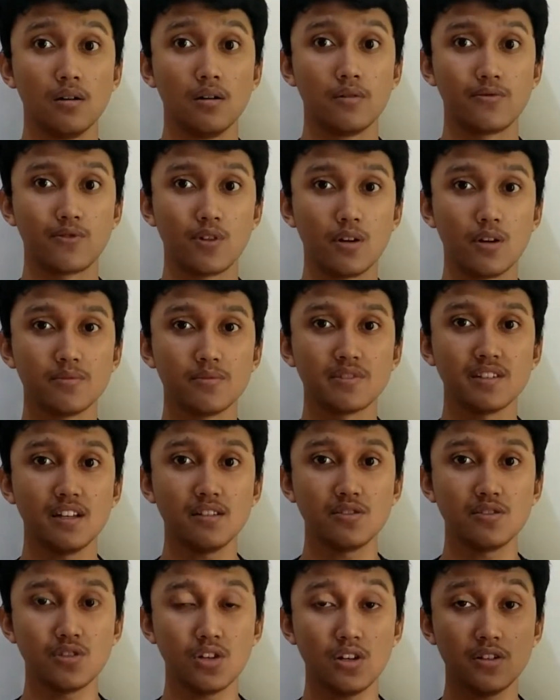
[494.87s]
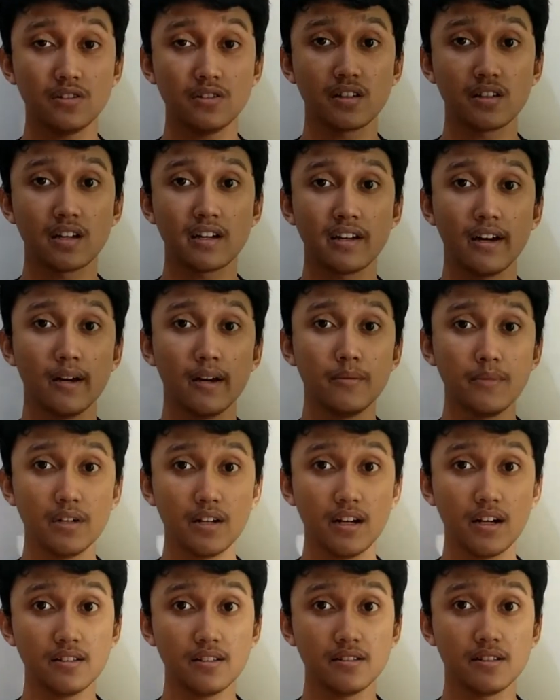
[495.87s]
from sensors,
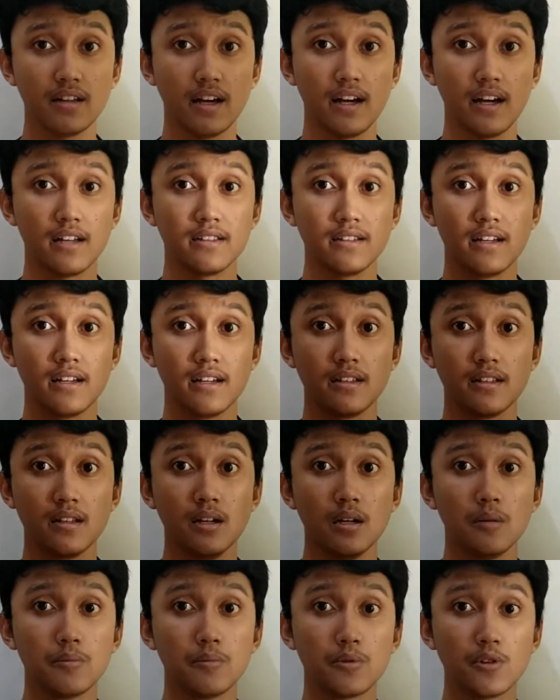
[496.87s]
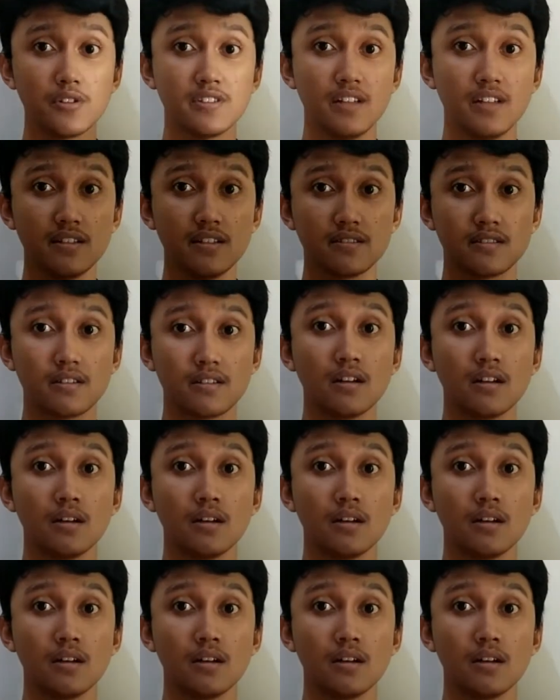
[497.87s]
cameras, and then processed